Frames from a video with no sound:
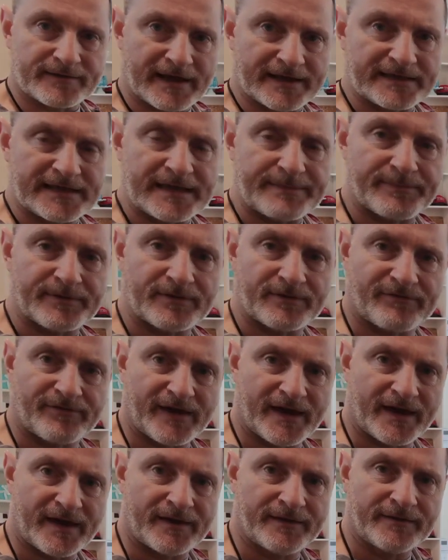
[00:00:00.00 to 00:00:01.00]
I keep in the
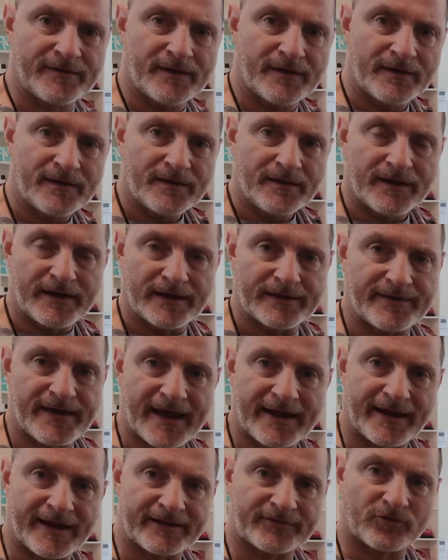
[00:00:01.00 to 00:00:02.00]
van and
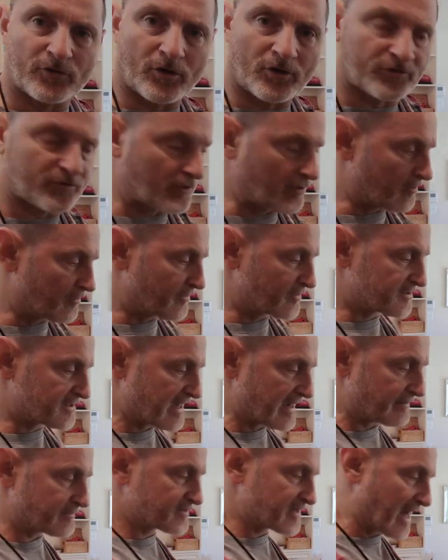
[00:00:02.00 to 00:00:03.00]
that has also the
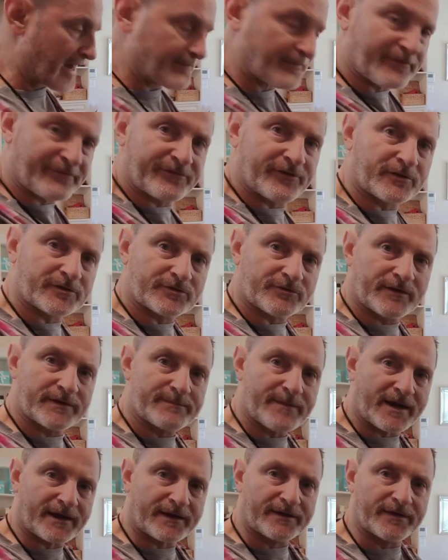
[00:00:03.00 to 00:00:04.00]
same type of
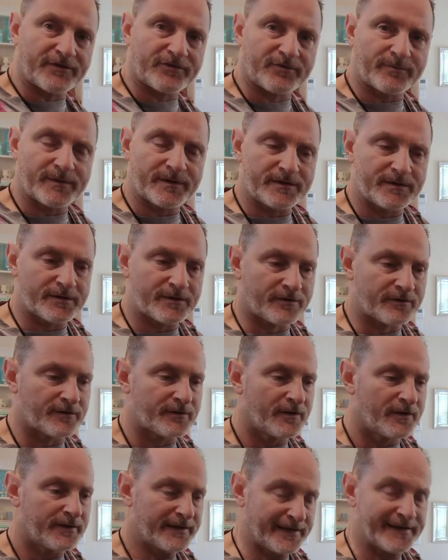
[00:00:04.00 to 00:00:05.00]
filtering mechanism in here
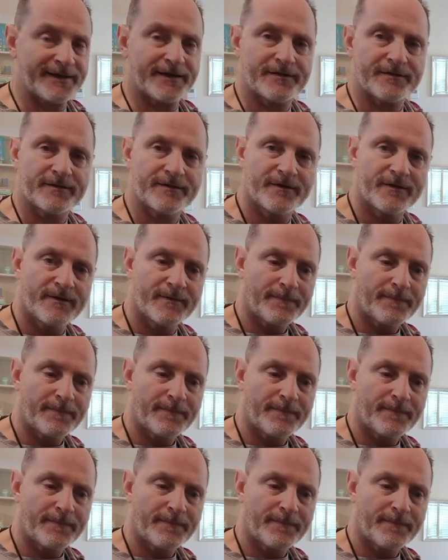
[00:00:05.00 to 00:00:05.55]
in it